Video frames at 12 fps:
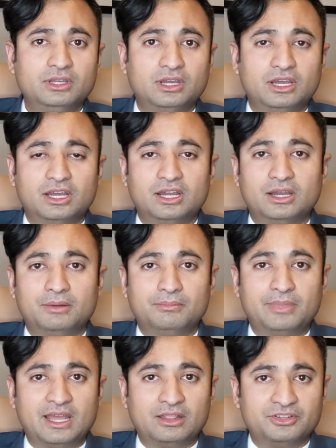
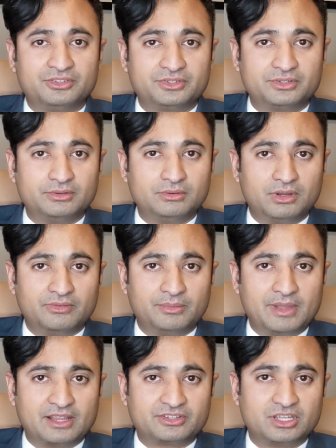balance of
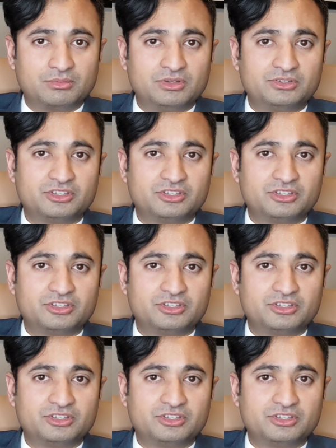the bank statement.